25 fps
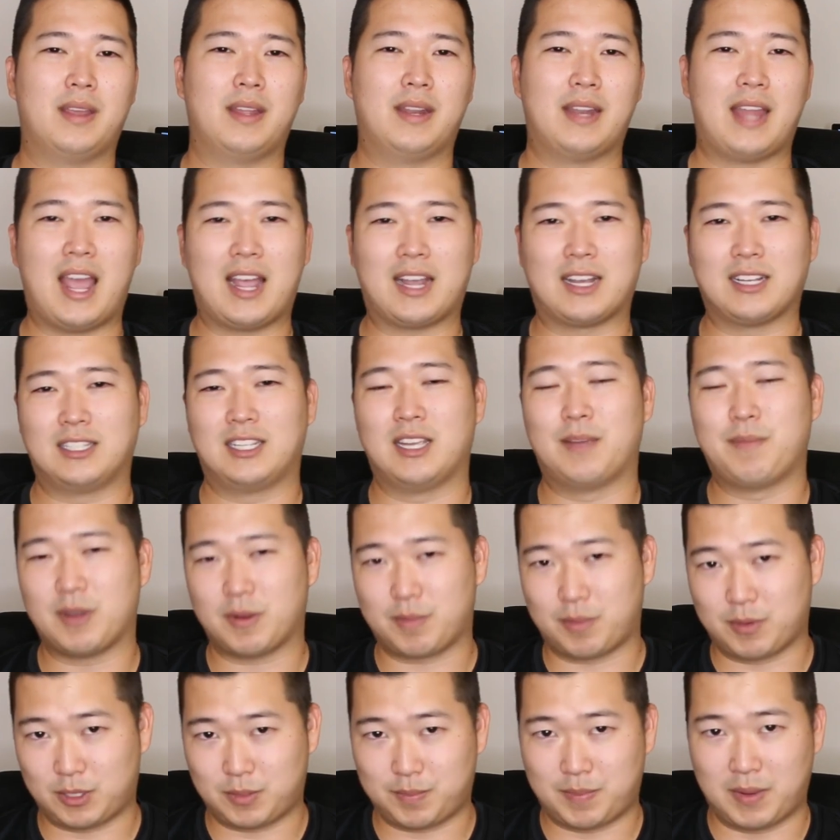an academic
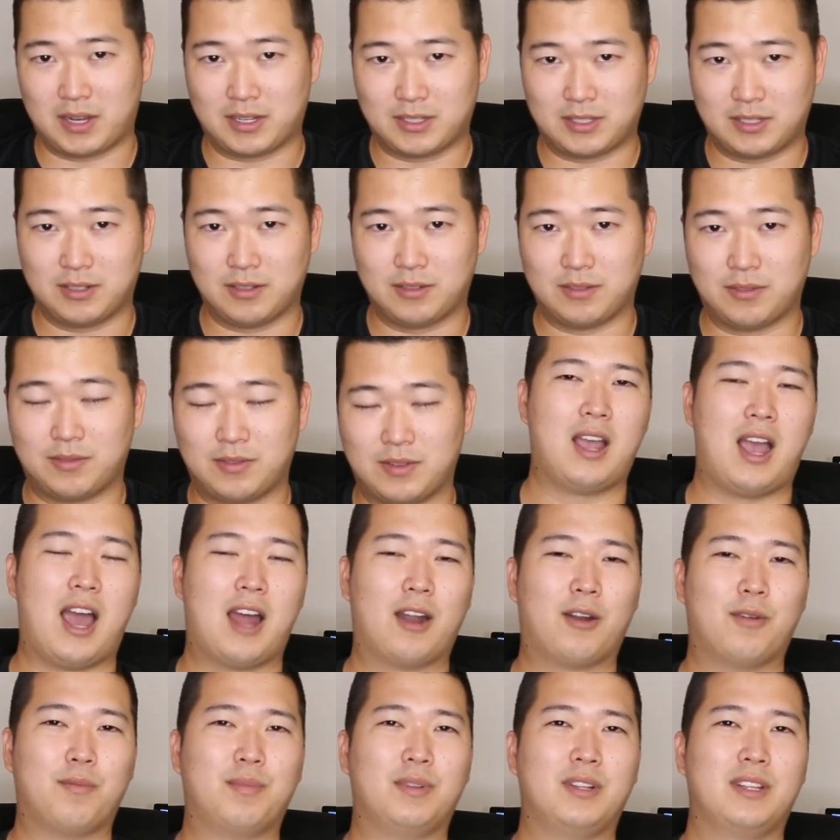perspective, I
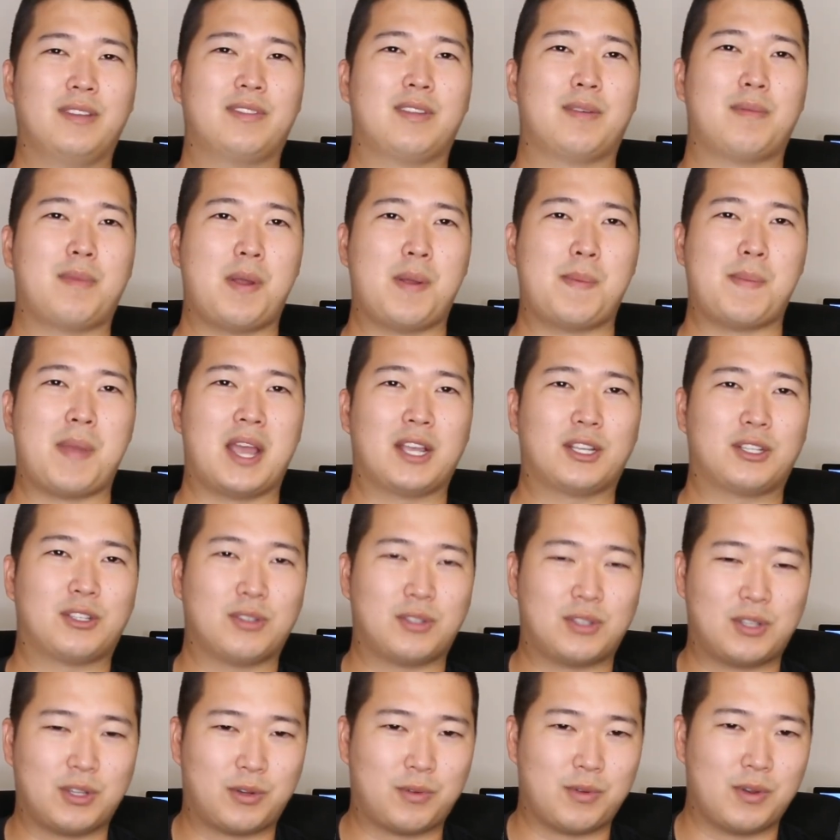don't believe that my
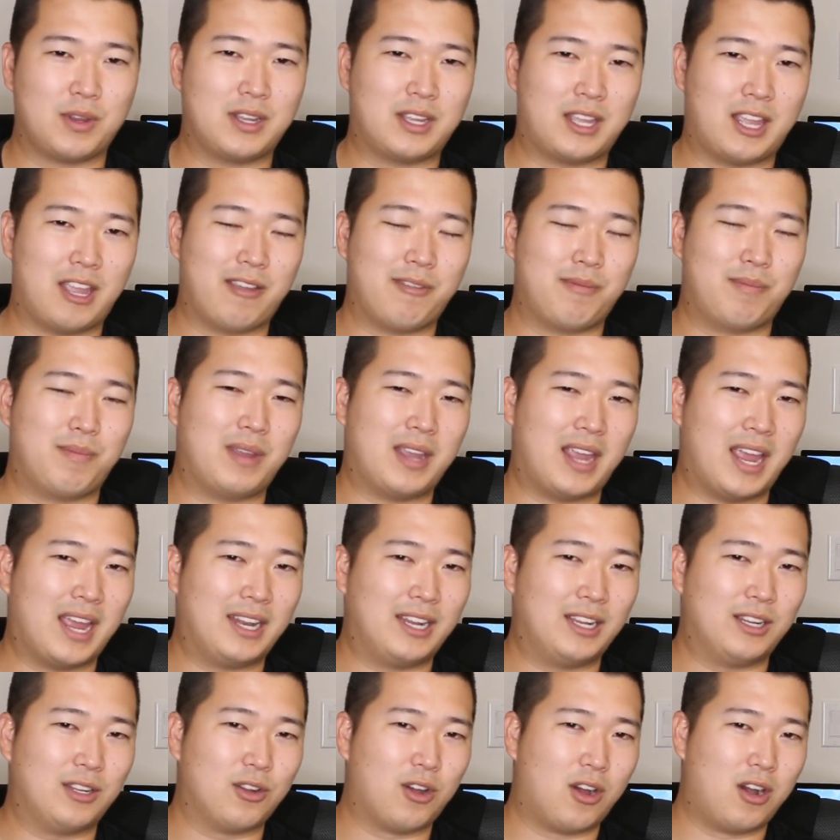master's degree gave me
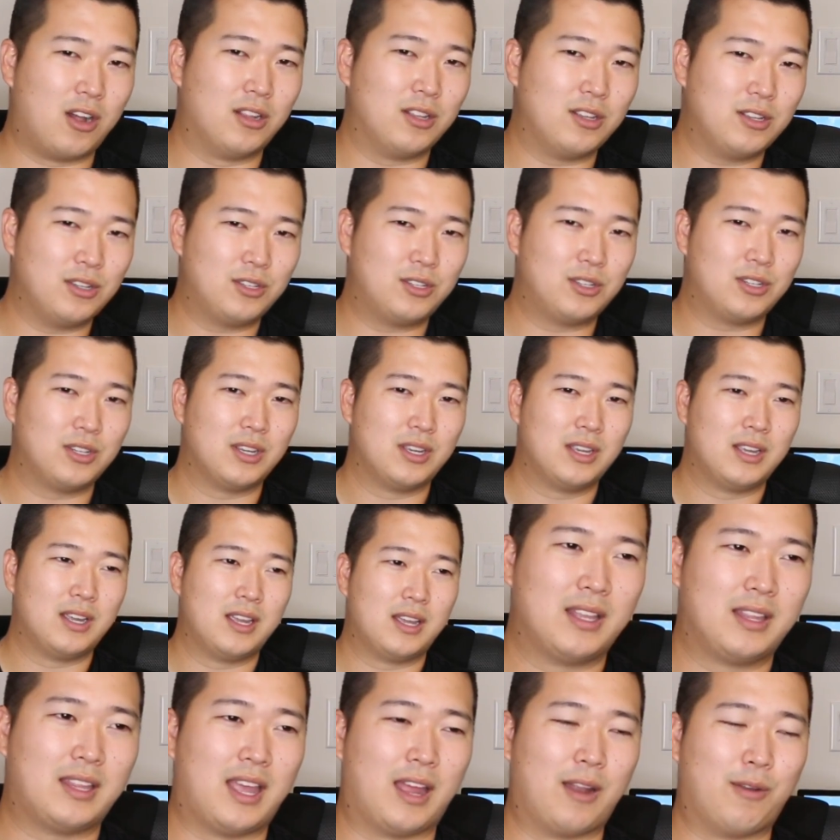any knowledge
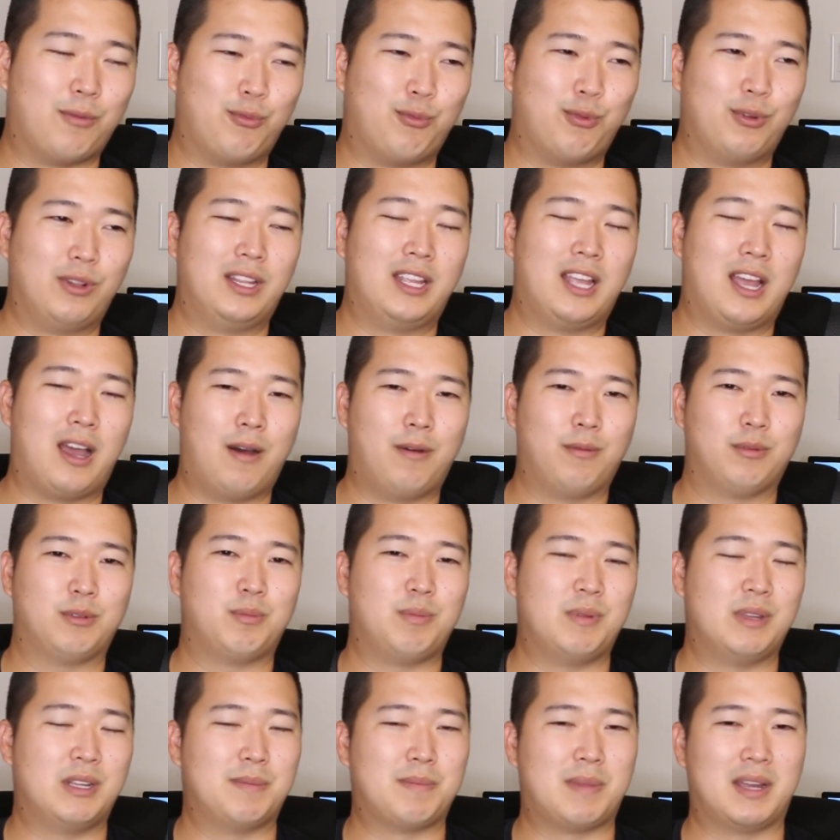that really helps
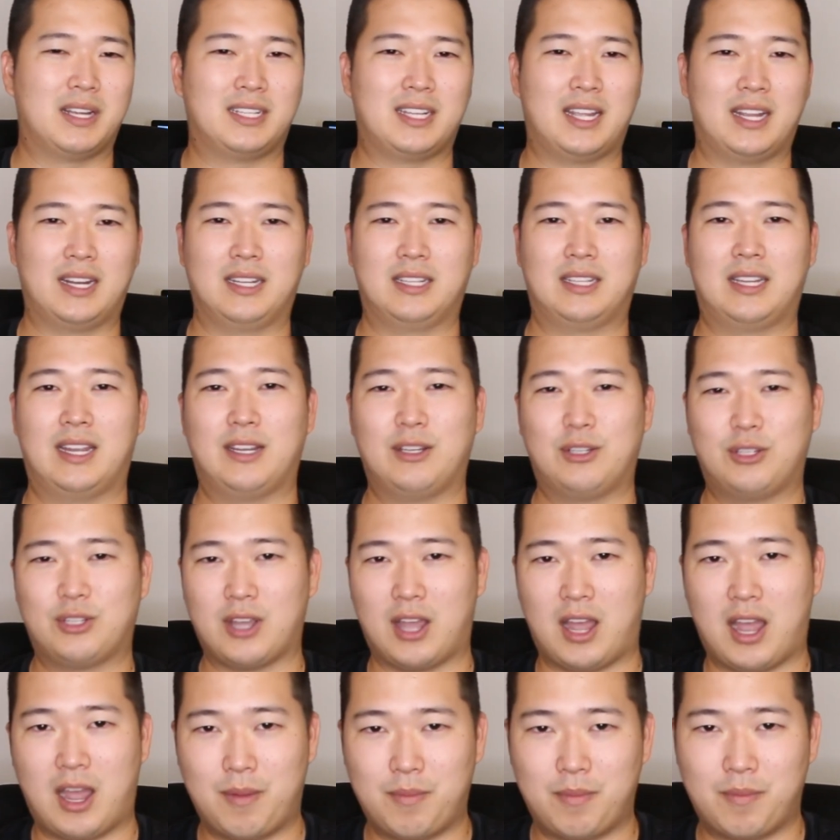me in my day-to-day -day
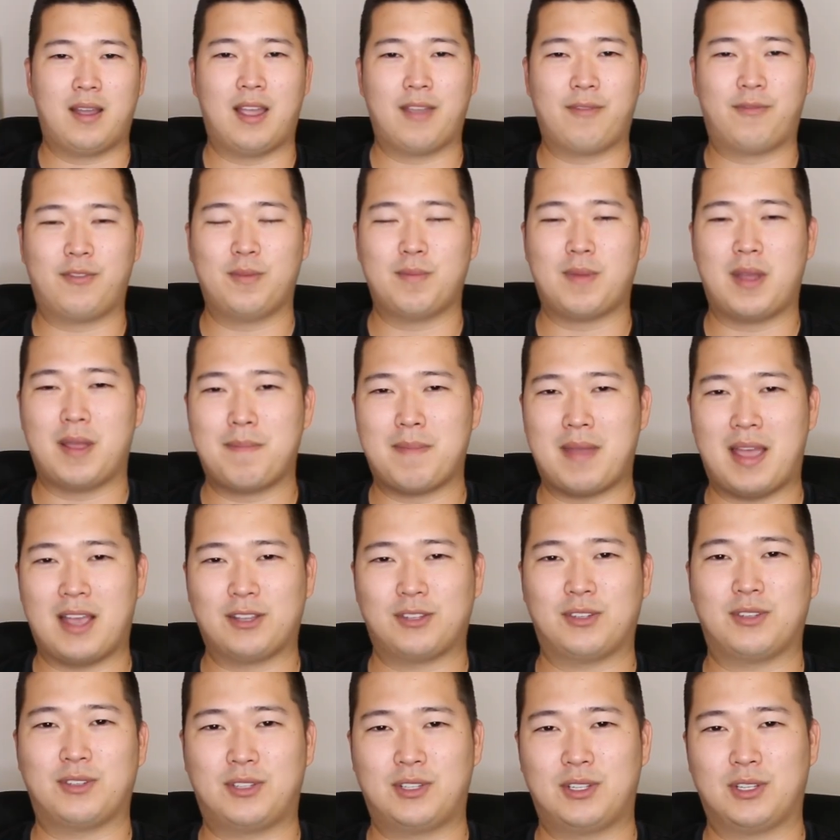job. I view my
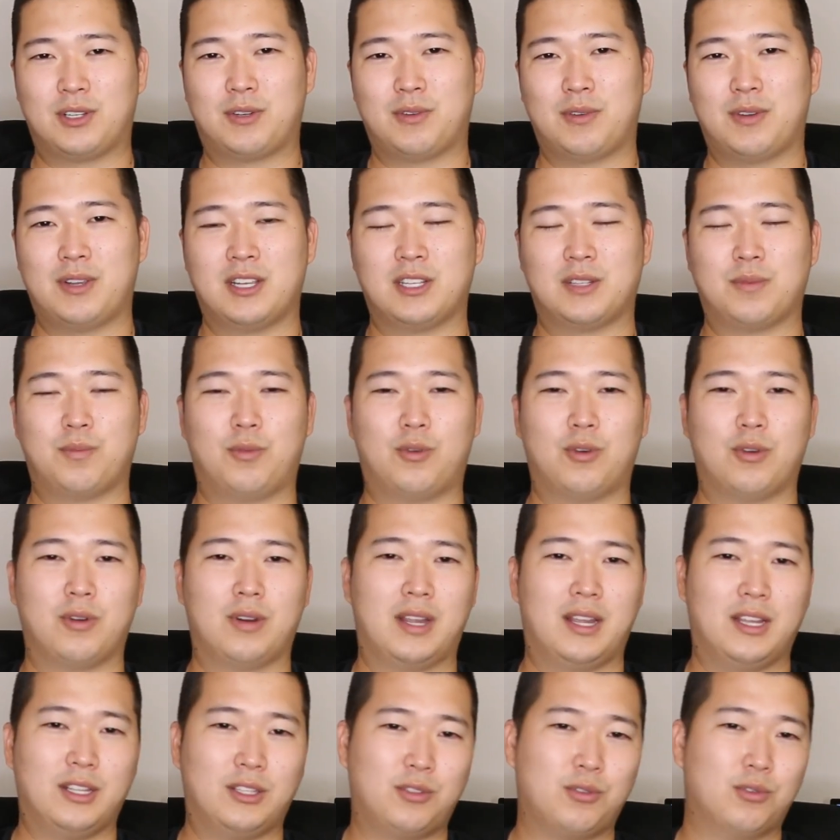master's degree as more
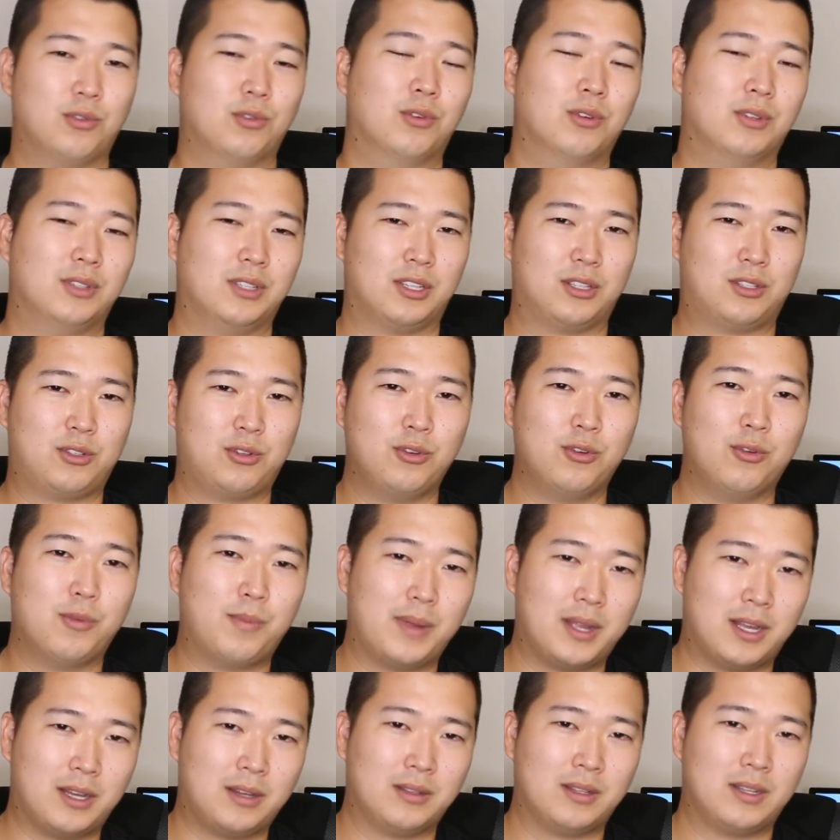a tool in the tool
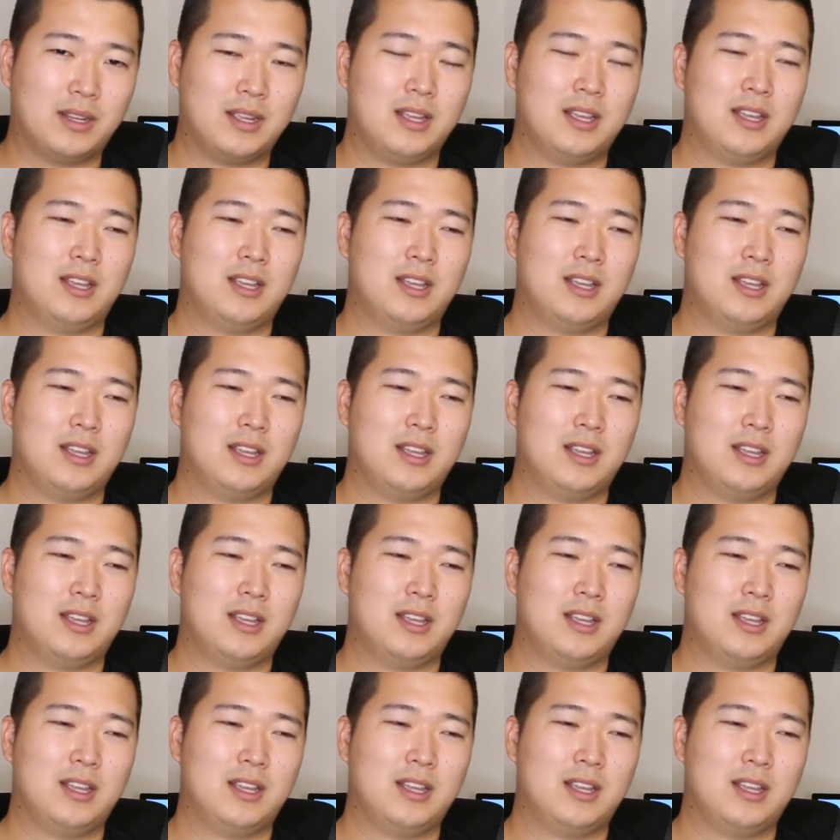belt